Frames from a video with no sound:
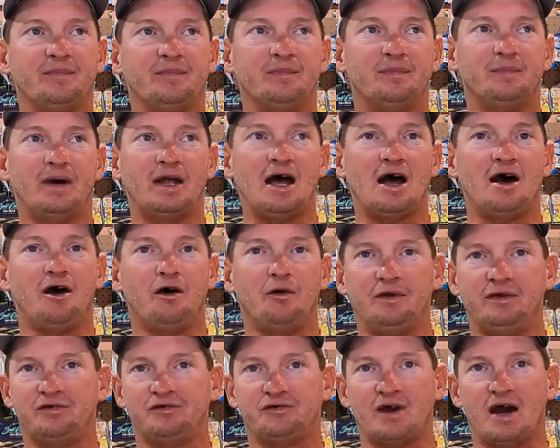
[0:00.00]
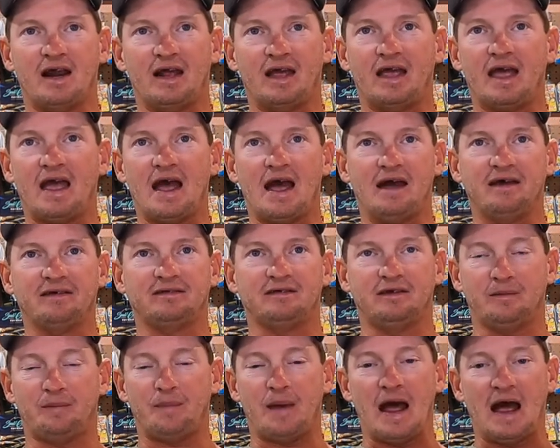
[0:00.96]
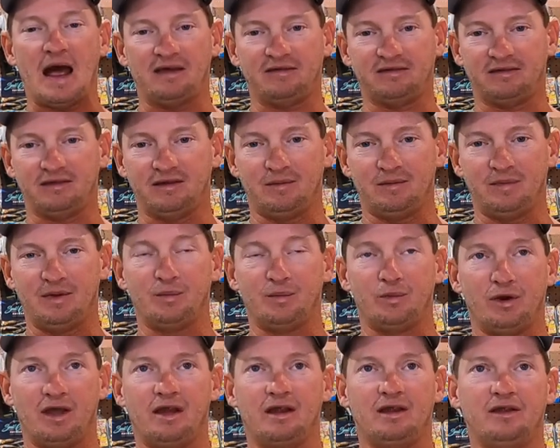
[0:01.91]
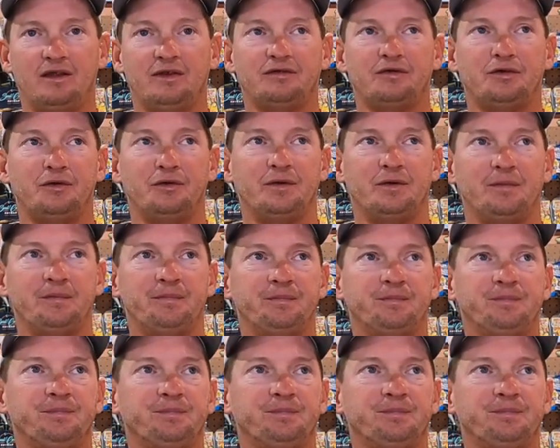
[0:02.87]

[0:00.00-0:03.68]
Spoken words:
but I always try to cast it past them and bring it into them.